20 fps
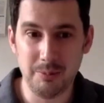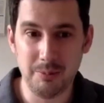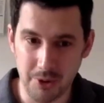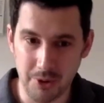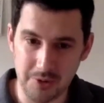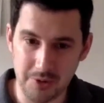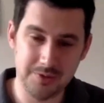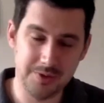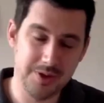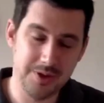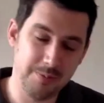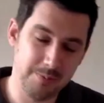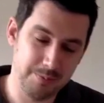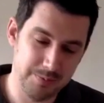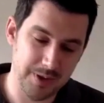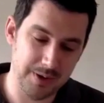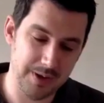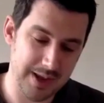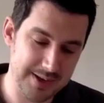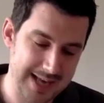but
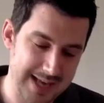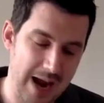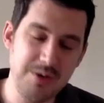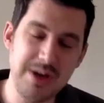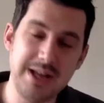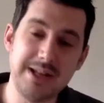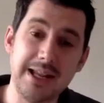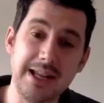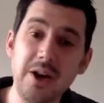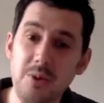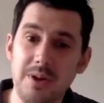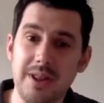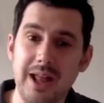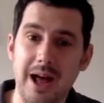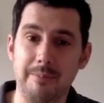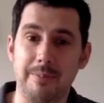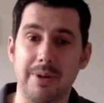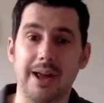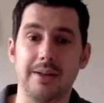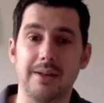it's how you deal with
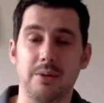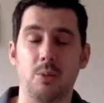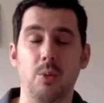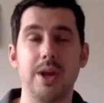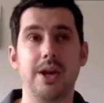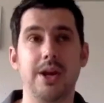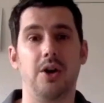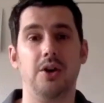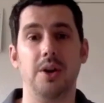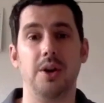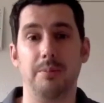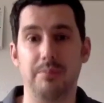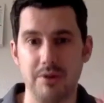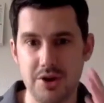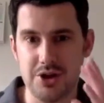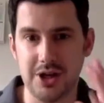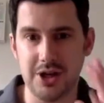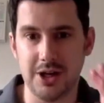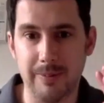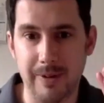that bit that we call the
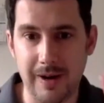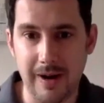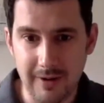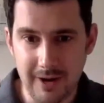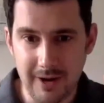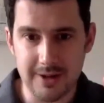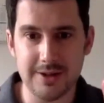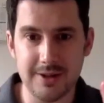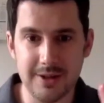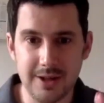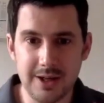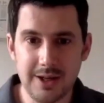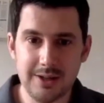bridging period.